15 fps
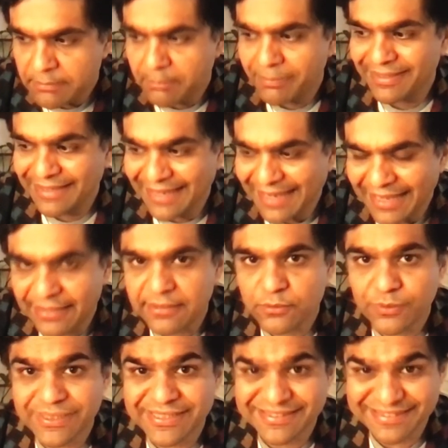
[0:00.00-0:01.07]
began in
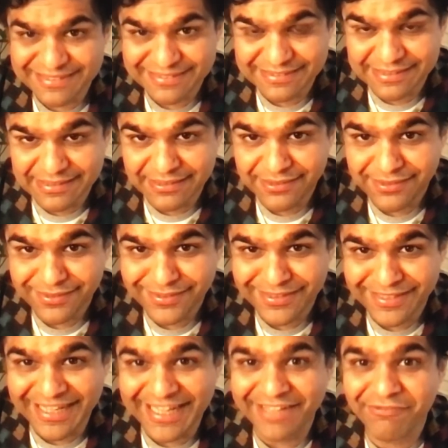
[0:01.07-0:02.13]
2016
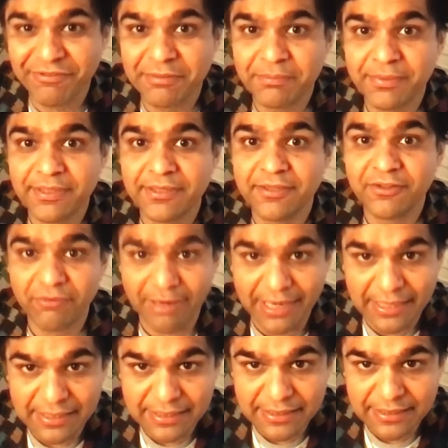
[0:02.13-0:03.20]
and we've been
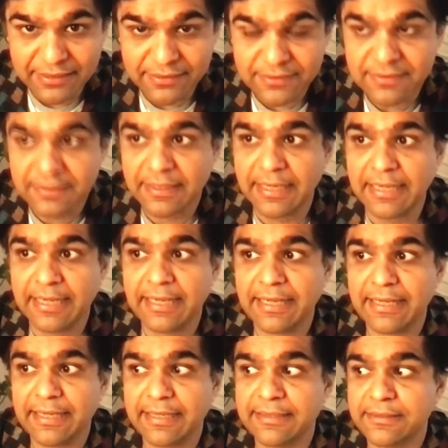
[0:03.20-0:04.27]
trialing it. Uh,
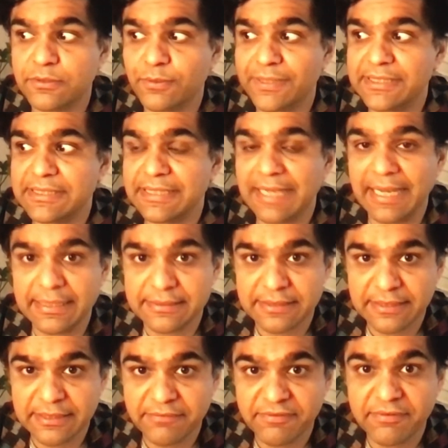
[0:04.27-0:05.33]
in
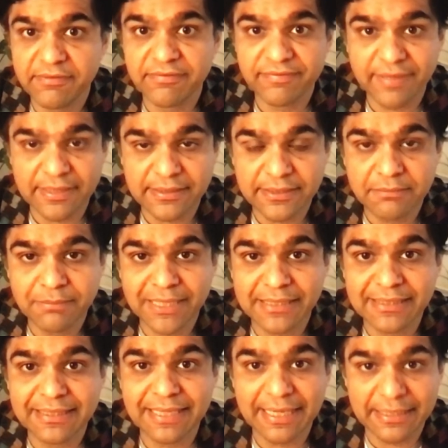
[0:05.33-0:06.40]
2018, we were funded by the
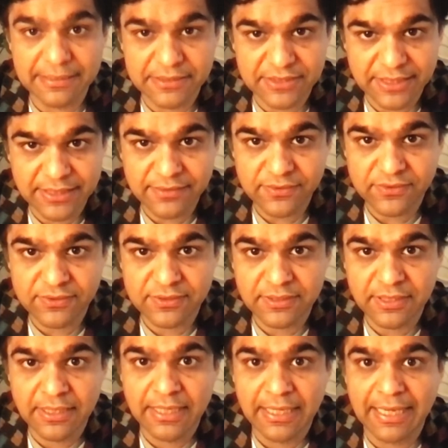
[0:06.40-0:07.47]
NHS
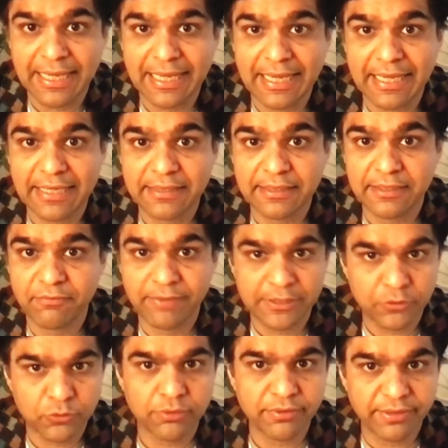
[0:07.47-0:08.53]
and it went
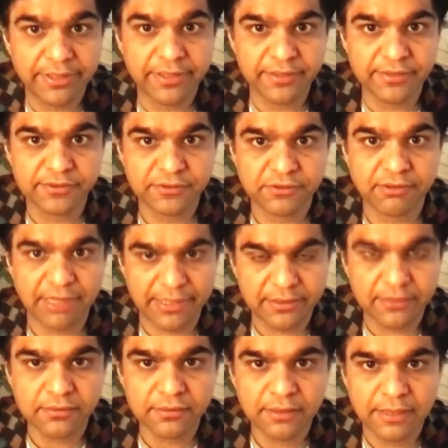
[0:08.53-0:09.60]
through a rigorous trial.
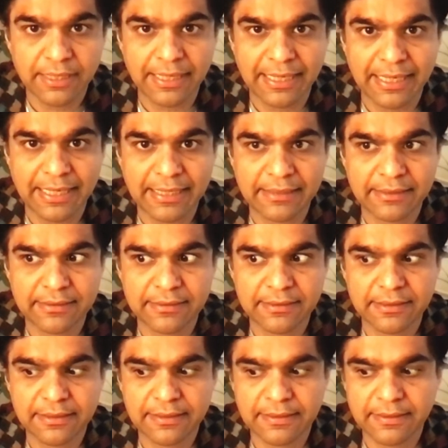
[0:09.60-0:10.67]
And
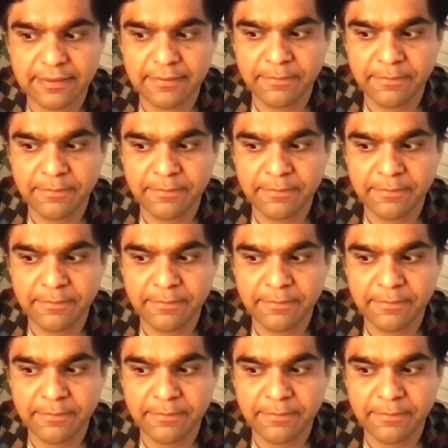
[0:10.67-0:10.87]
uh,